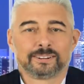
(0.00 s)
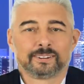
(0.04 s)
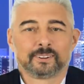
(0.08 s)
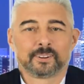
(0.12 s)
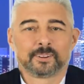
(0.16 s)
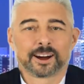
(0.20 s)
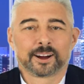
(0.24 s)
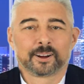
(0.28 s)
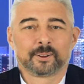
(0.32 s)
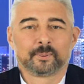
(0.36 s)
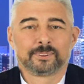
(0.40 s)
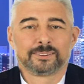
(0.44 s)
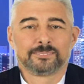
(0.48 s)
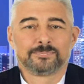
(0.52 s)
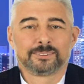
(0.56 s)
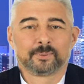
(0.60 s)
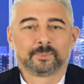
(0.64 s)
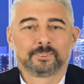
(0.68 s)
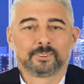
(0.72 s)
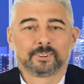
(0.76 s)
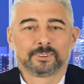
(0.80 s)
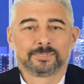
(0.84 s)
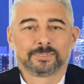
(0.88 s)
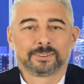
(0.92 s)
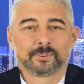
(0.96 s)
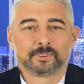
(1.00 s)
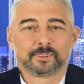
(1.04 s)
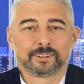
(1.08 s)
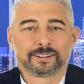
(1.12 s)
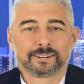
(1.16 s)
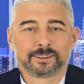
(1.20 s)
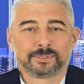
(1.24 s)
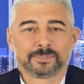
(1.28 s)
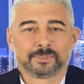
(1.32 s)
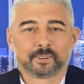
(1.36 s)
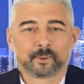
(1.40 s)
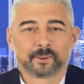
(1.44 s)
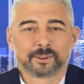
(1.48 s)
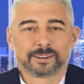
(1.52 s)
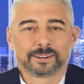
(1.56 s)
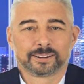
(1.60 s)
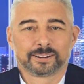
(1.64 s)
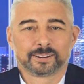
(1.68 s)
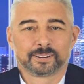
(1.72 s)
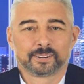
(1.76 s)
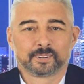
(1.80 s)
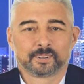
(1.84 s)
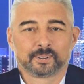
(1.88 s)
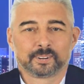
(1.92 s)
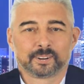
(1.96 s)
and solve other different
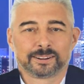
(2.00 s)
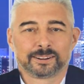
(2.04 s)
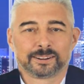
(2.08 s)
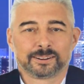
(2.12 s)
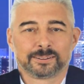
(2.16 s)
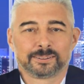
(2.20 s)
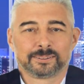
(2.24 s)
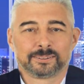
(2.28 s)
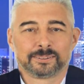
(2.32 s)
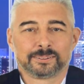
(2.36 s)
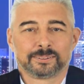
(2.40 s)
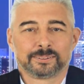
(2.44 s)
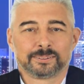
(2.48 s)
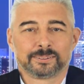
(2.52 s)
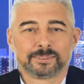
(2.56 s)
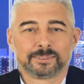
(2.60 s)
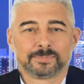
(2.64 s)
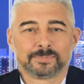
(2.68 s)
security issues.